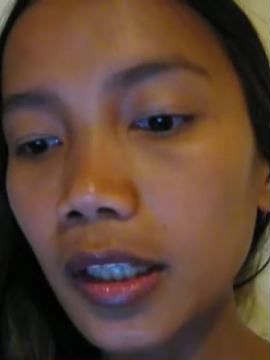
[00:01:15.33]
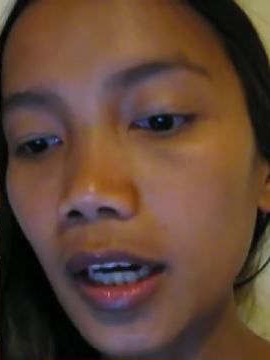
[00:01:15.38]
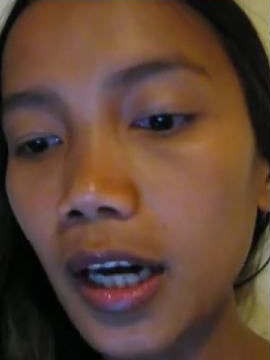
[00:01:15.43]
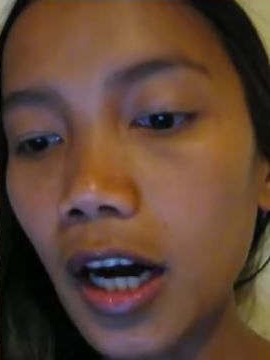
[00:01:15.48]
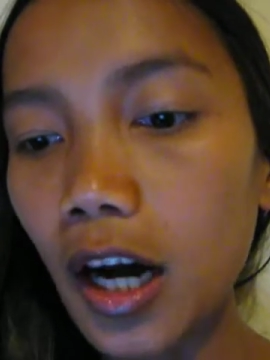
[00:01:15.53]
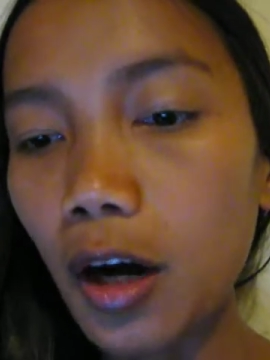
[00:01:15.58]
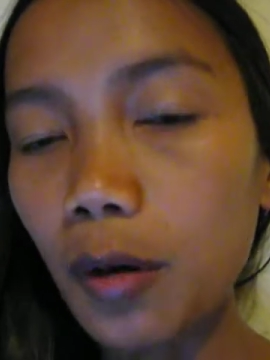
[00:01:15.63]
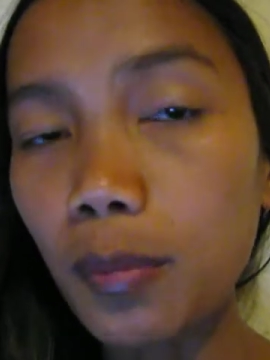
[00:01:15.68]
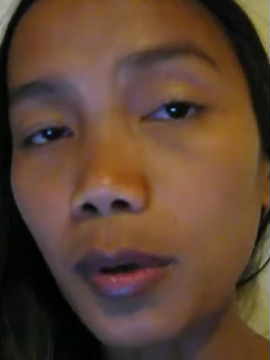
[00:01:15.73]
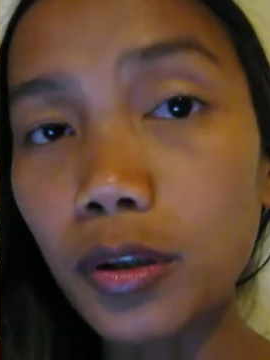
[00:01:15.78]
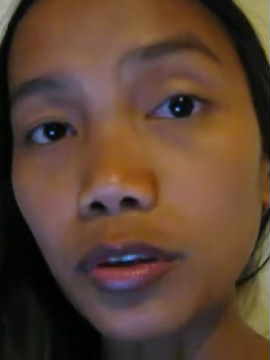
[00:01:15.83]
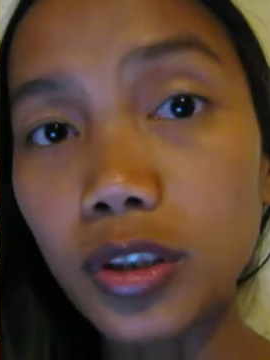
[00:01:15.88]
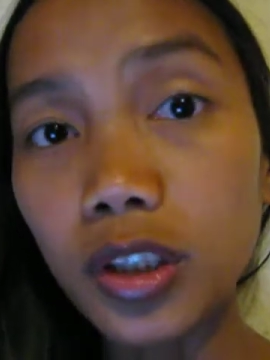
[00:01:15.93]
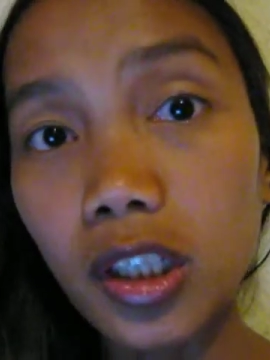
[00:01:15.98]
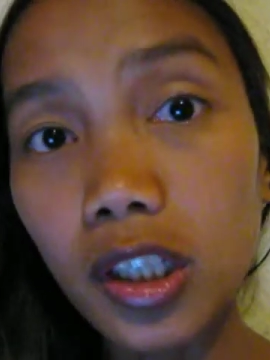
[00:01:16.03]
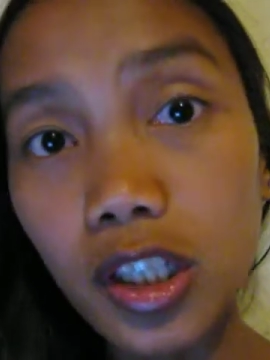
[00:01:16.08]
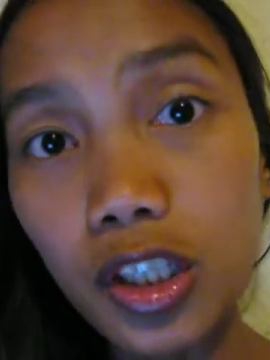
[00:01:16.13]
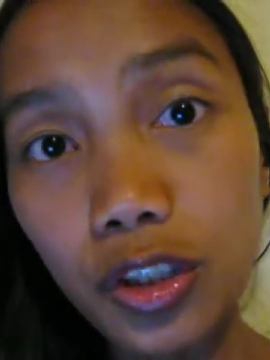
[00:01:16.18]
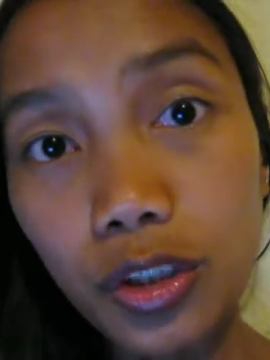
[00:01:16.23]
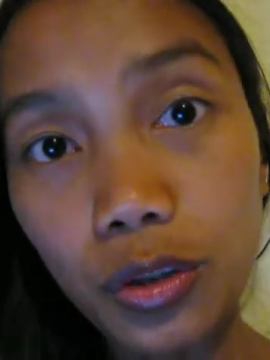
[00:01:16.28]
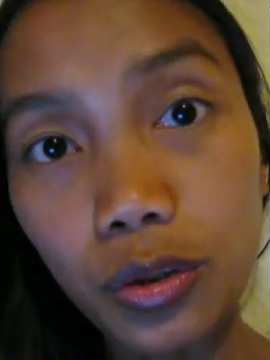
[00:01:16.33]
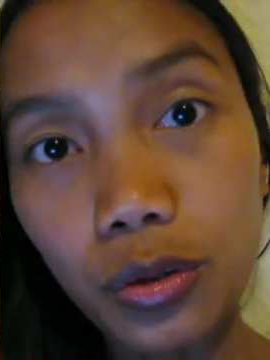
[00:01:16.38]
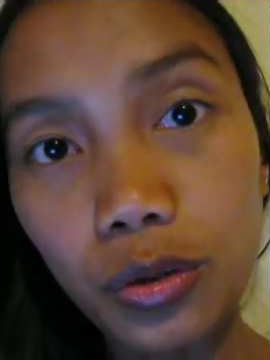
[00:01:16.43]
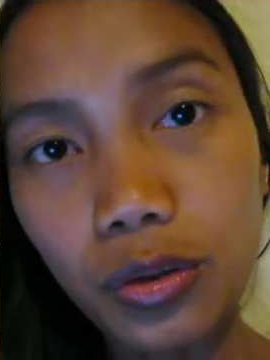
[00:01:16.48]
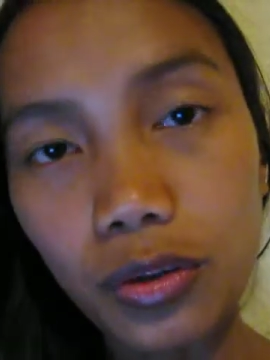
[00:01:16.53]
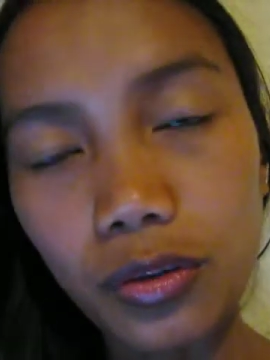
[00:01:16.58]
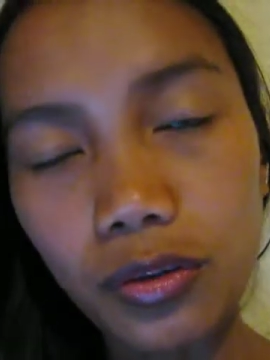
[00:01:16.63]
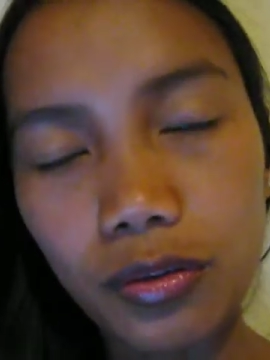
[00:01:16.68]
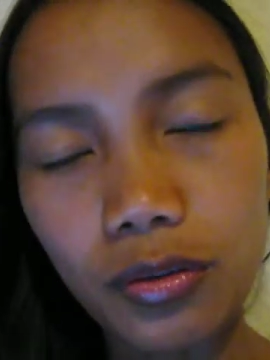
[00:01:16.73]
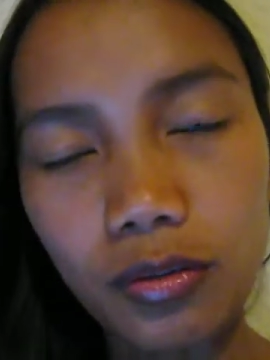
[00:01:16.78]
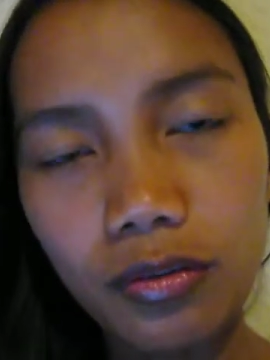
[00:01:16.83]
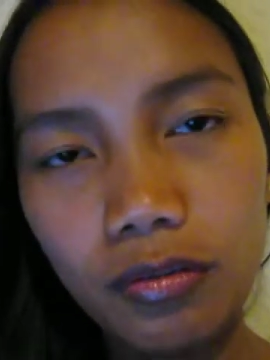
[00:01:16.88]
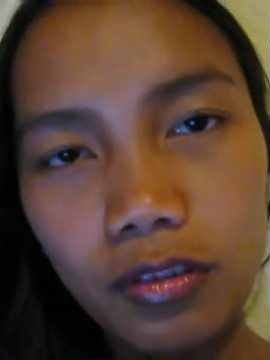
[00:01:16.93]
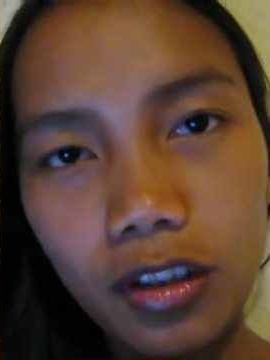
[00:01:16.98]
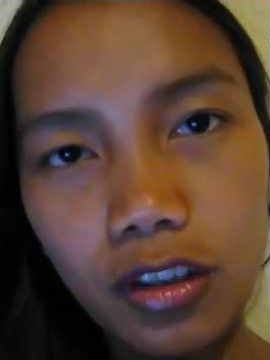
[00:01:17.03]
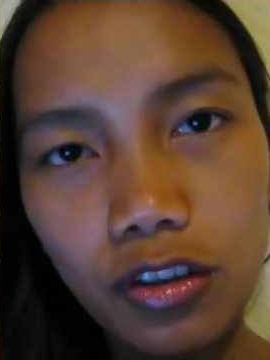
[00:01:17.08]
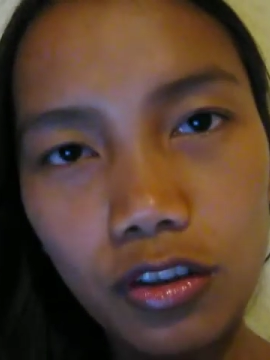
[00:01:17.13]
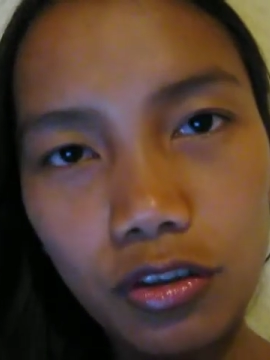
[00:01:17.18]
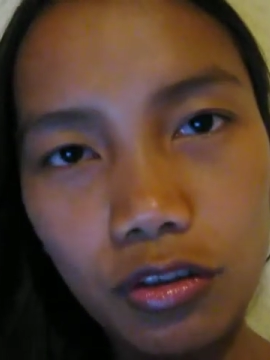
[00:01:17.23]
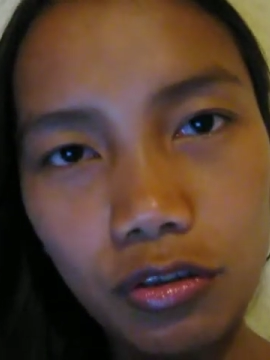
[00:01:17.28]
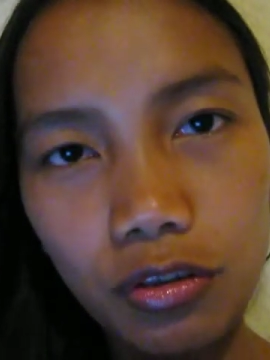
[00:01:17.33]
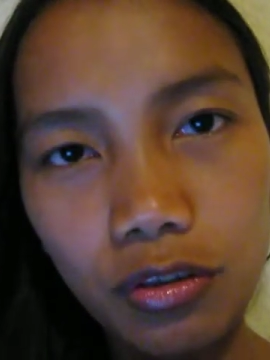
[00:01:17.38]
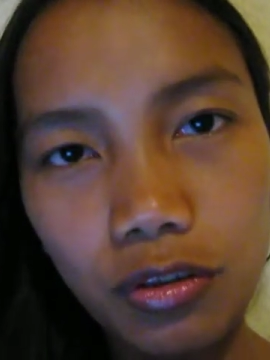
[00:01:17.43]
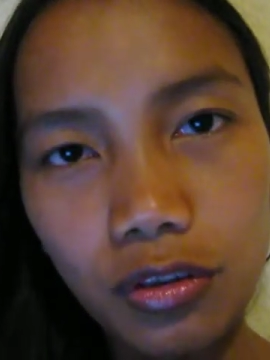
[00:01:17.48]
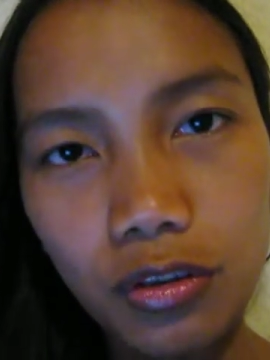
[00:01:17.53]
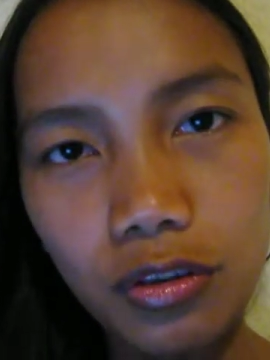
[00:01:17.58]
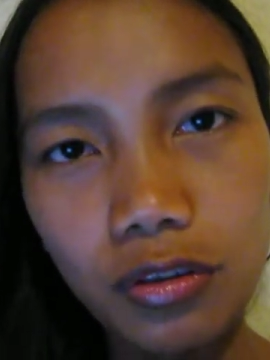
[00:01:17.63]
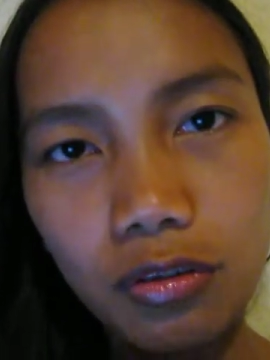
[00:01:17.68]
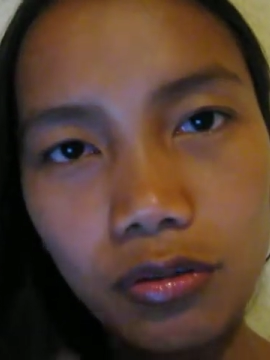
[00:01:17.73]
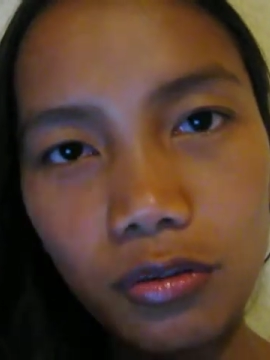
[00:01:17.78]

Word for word: How about delicious? Delicious.